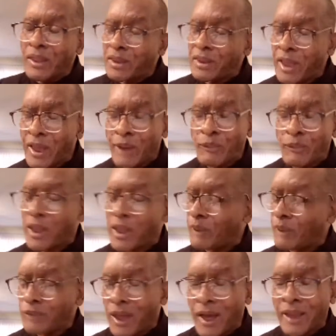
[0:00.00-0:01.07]
All you got
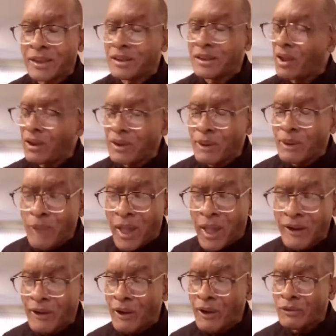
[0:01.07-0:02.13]
to do is trust in
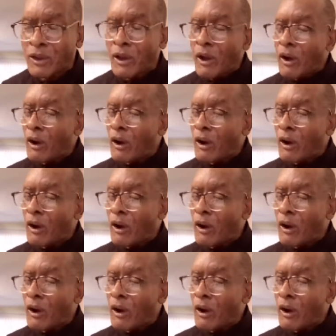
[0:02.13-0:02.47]
Him.